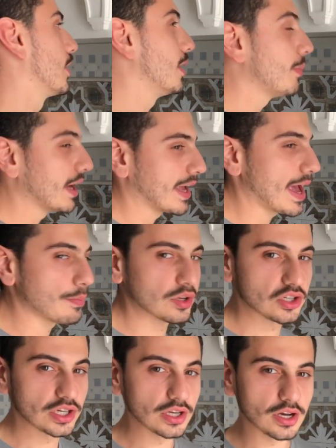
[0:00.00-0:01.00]
in my
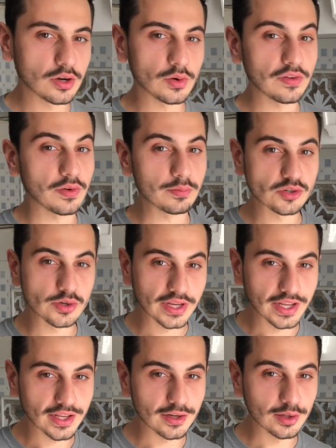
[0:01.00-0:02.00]
cappuccino if I'm
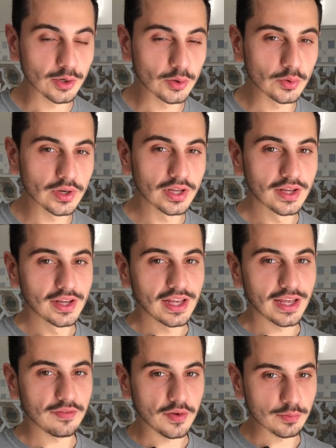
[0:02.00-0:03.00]
drinking it alone.
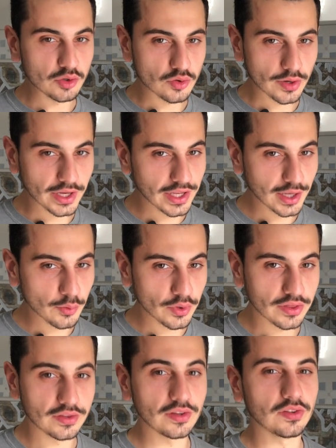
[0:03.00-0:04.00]
If I'm drinking it
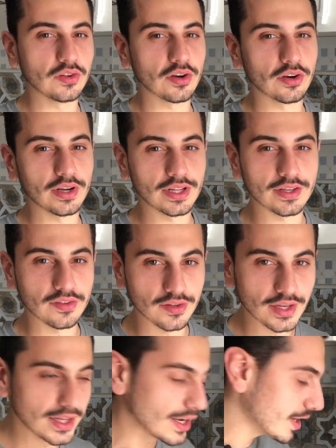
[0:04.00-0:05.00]
with dessert, it
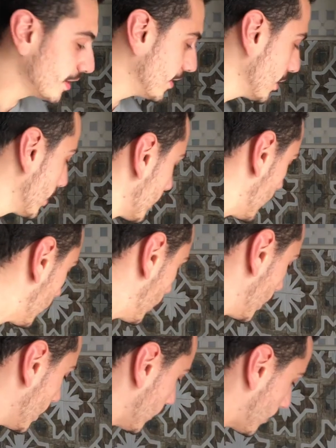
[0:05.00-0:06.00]
doesn't need anything. You get the
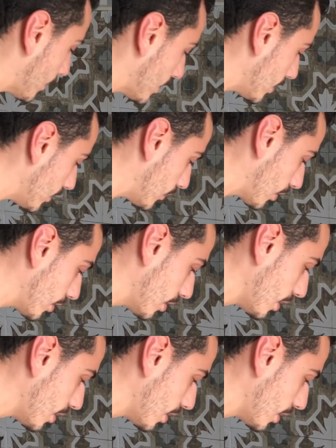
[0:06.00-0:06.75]
sweetness from the dessert. We're